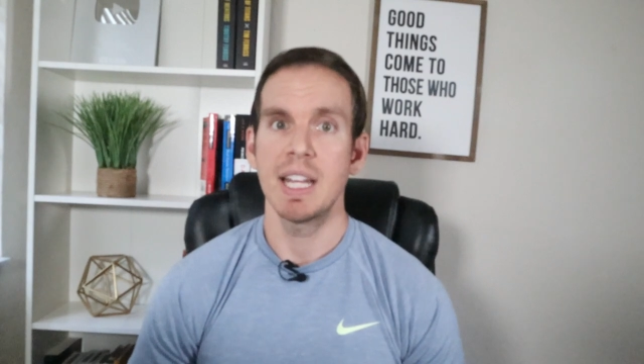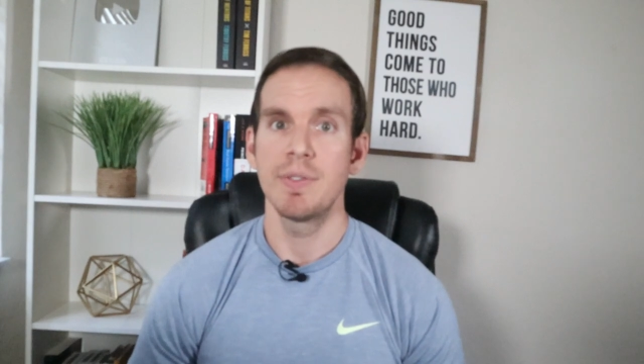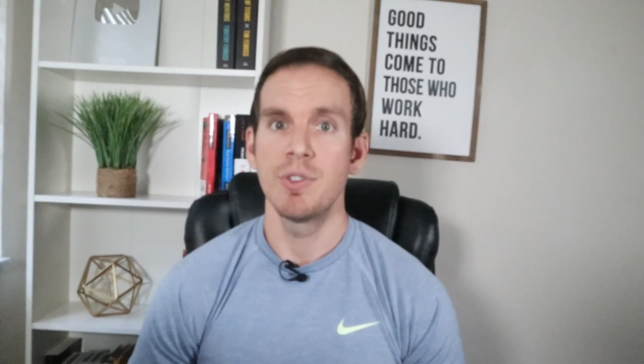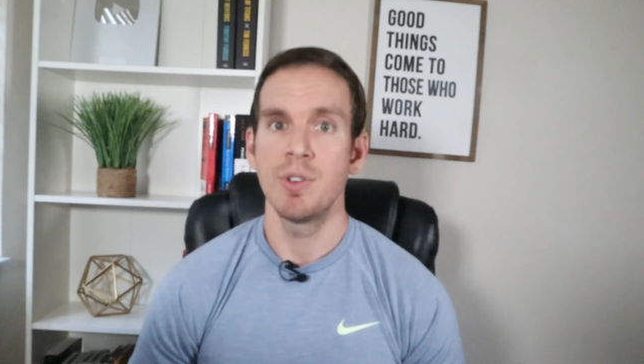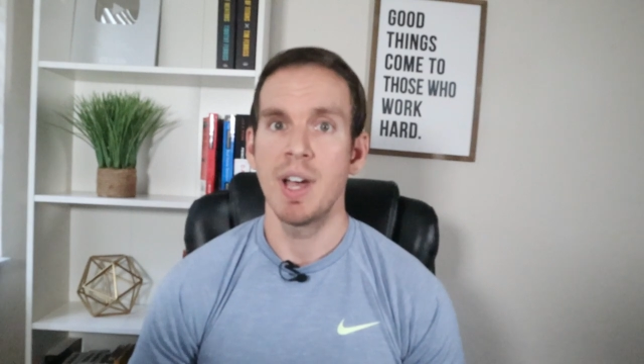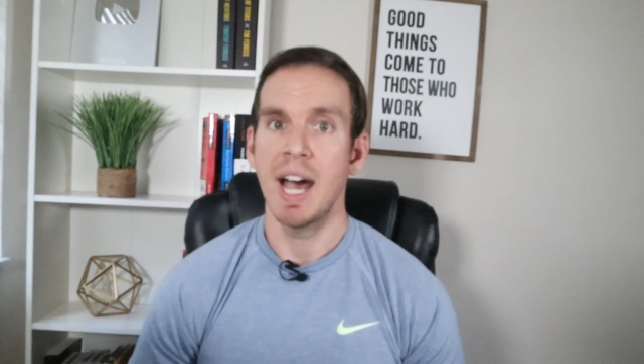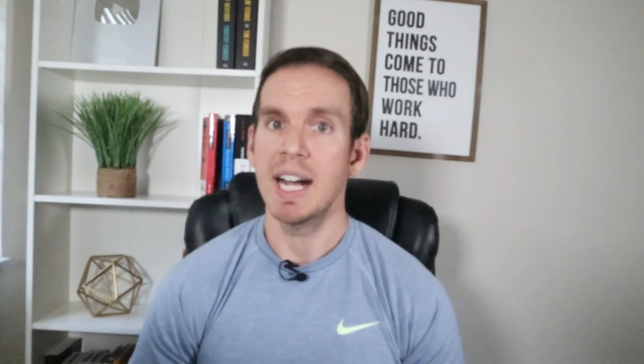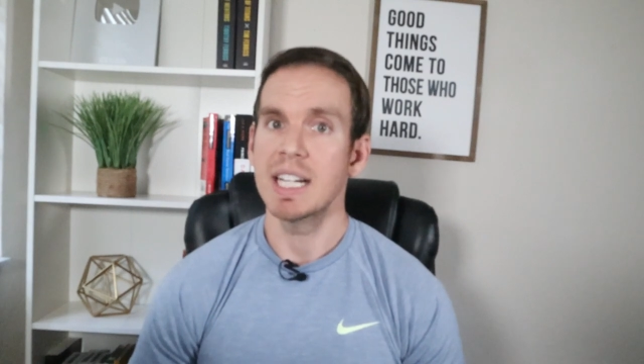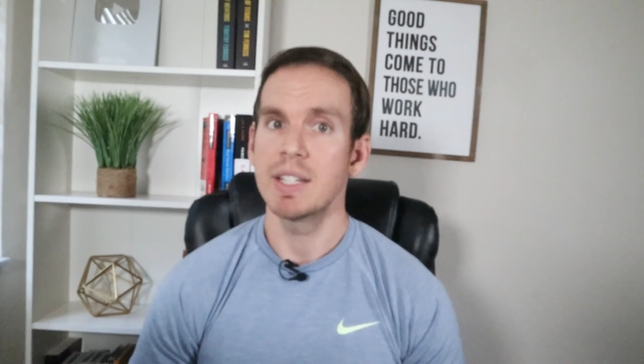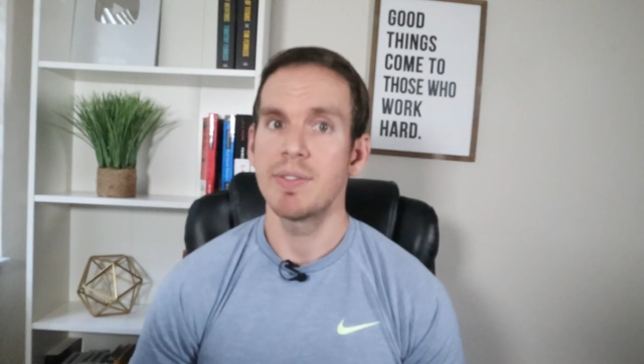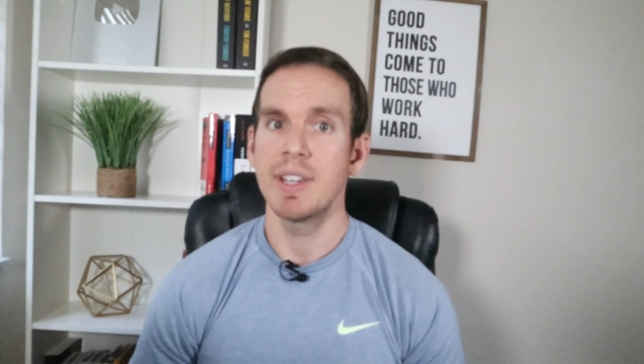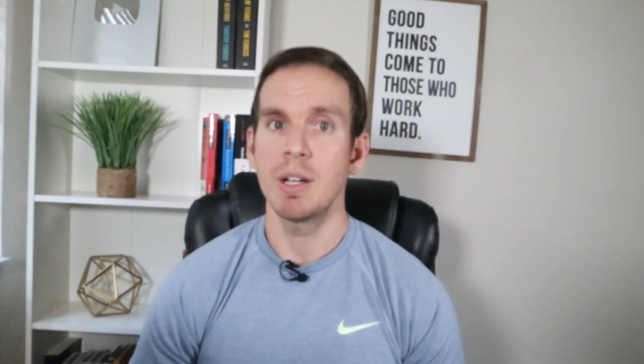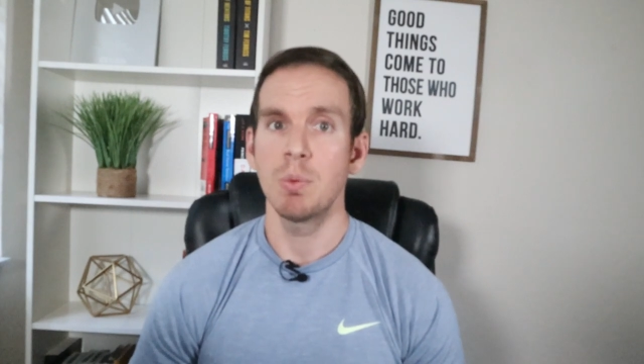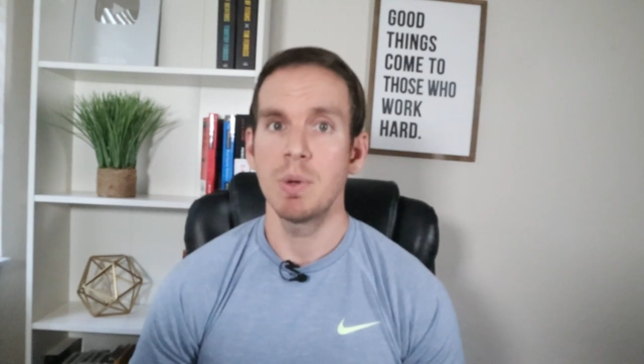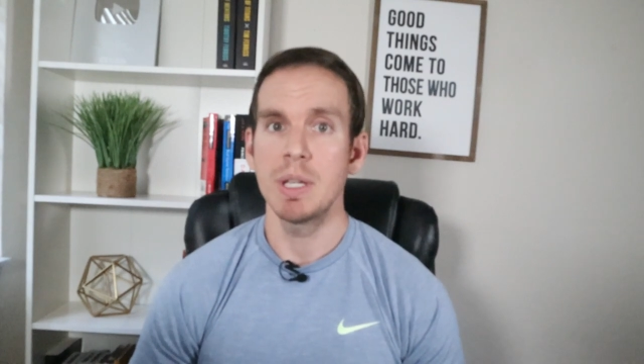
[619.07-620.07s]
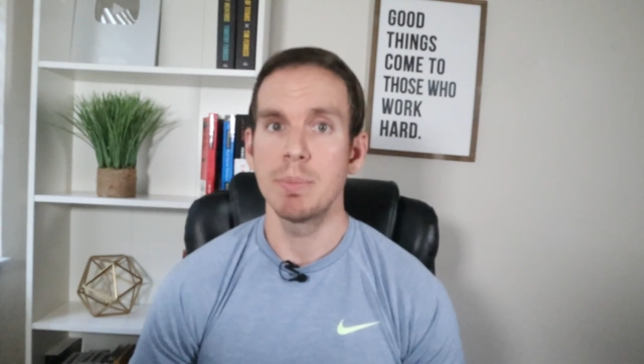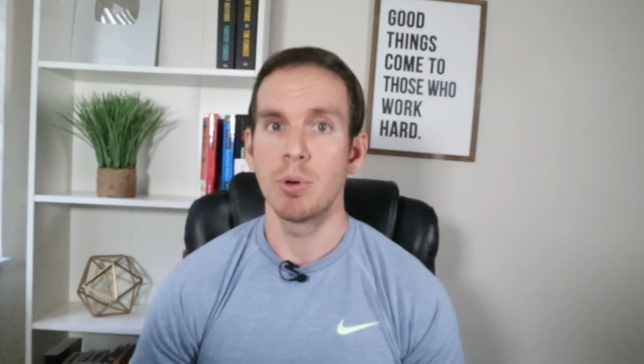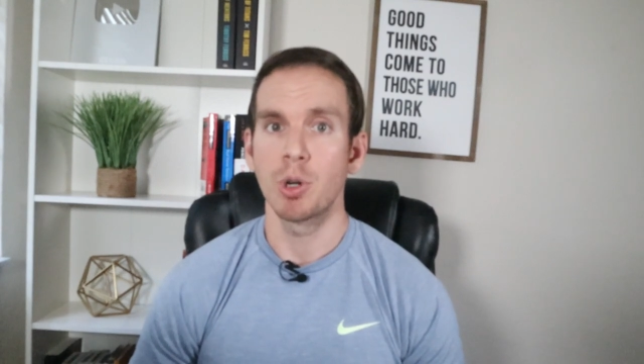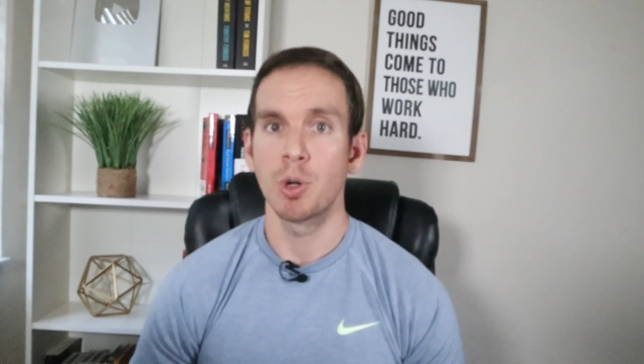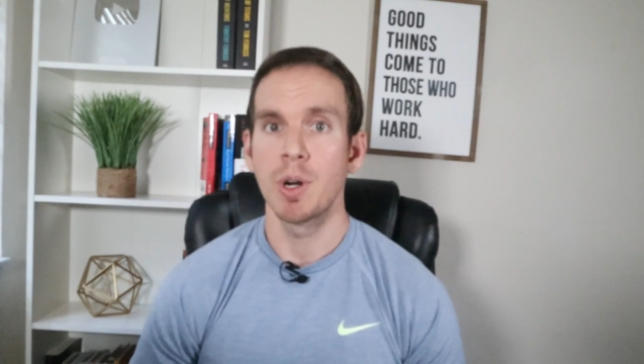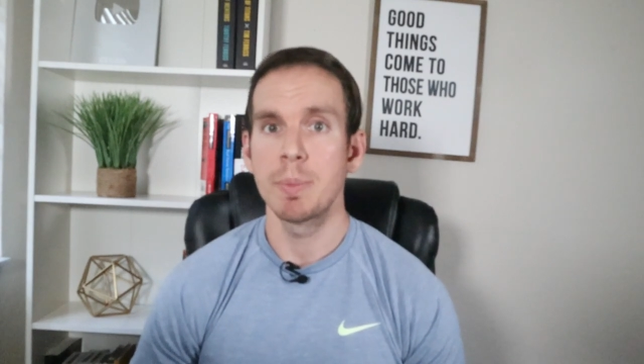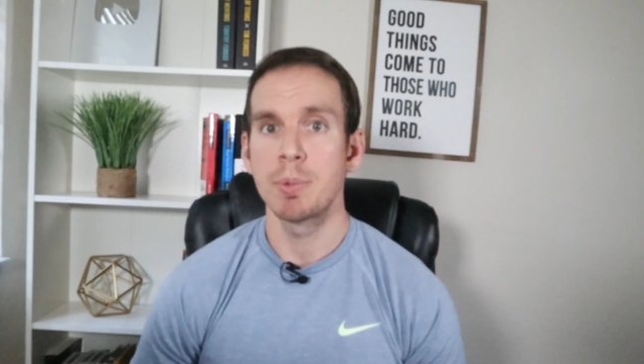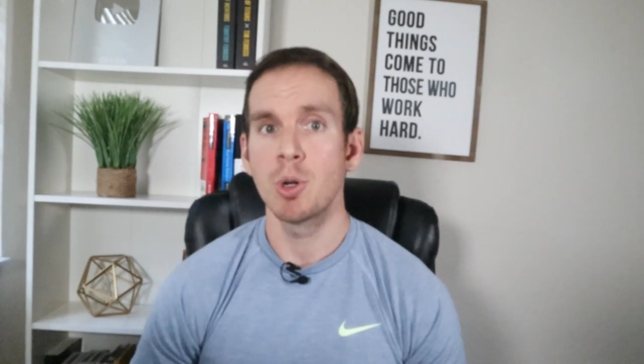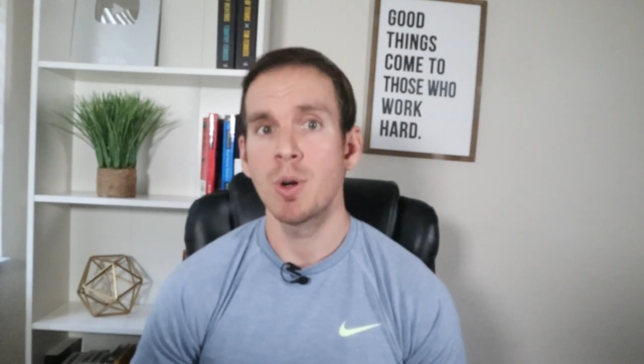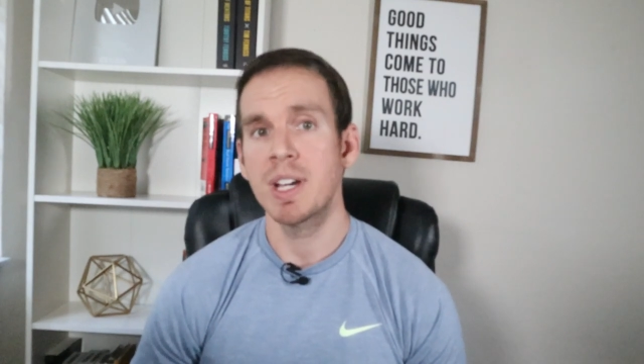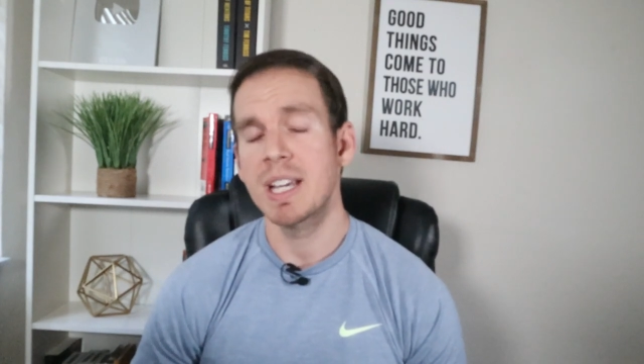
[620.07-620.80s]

if you activate Webull Crypto